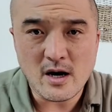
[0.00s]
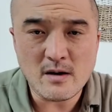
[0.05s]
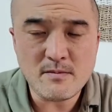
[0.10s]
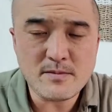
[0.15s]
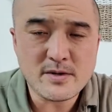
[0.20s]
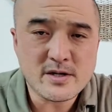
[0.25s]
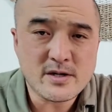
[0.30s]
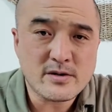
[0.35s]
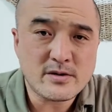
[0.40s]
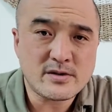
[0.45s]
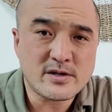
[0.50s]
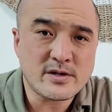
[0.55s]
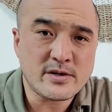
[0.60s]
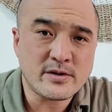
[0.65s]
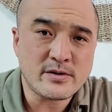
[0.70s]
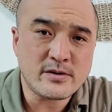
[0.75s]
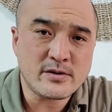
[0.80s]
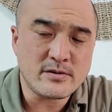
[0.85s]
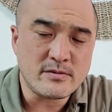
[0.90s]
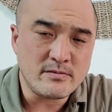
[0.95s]
unbeknownst
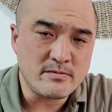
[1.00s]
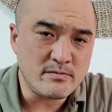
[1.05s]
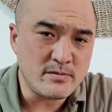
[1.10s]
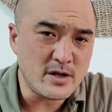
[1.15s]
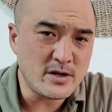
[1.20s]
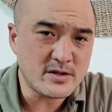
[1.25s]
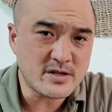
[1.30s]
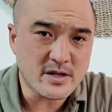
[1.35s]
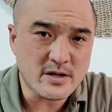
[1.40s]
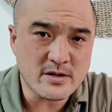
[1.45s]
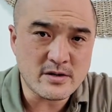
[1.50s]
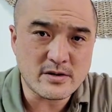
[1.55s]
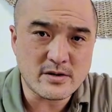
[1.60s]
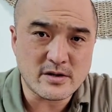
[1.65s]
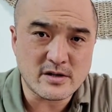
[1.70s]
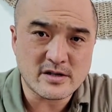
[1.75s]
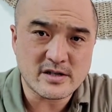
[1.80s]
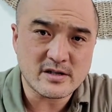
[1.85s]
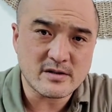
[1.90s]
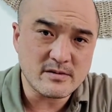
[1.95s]
to most
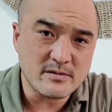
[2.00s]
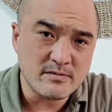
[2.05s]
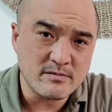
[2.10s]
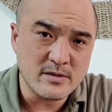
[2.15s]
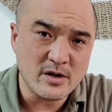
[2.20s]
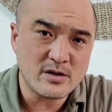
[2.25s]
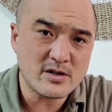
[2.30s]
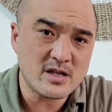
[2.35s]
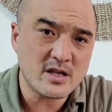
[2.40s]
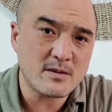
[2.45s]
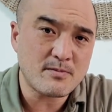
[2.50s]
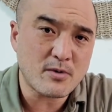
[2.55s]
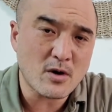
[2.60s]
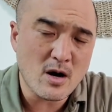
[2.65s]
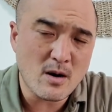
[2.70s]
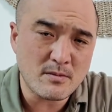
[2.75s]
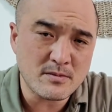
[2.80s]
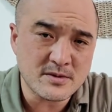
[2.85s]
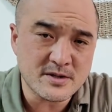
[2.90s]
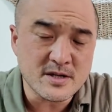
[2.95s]
owners, most of the
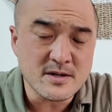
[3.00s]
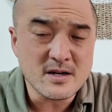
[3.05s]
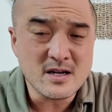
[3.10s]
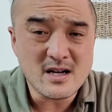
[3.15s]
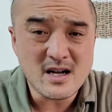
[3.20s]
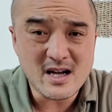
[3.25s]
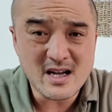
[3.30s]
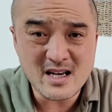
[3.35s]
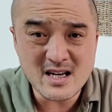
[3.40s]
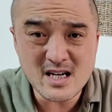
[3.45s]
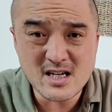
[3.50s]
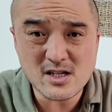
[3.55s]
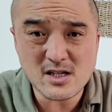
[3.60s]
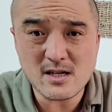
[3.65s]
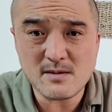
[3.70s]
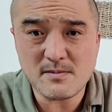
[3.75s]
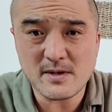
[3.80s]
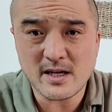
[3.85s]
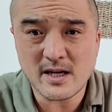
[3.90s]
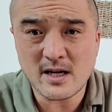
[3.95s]
problems
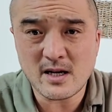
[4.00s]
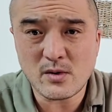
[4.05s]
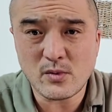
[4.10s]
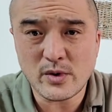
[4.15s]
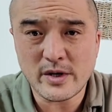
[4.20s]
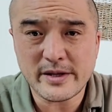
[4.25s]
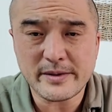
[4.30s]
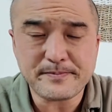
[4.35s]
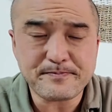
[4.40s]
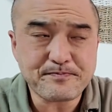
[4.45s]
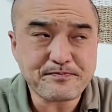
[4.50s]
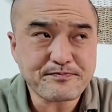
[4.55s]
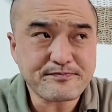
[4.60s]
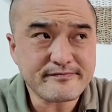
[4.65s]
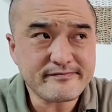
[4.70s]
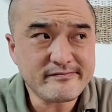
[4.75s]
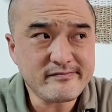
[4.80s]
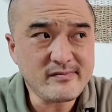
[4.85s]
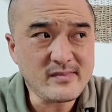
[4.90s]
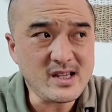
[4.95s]
initially begin with,
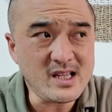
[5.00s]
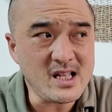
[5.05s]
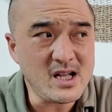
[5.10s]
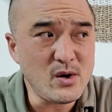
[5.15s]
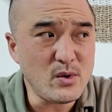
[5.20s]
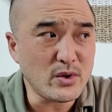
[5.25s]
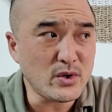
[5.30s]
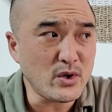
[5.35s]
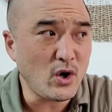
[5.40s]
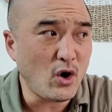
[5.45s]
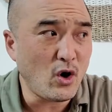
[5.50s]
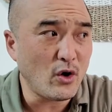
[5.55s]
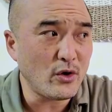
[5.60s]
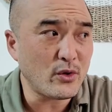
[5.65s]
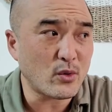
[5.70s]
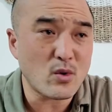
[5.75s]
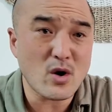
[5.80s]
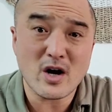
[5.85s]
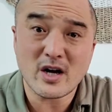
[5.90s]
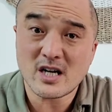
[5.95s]
I call,
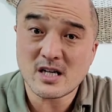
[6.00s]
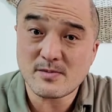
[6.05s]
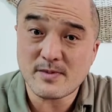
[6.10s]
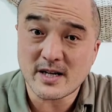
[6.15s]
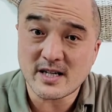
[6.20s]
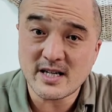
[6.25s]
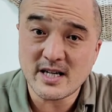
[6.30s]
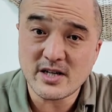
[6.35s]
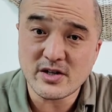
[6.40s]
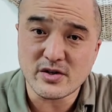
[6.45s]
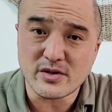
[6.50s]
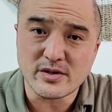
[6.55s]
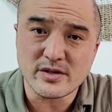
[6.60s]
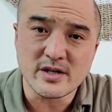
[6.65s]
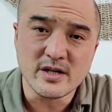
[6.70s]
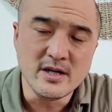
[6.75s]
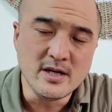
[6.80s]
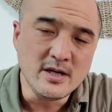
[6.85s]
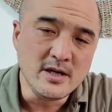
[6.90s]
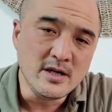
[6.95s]
the wrong
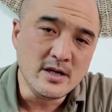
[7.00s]
expectations.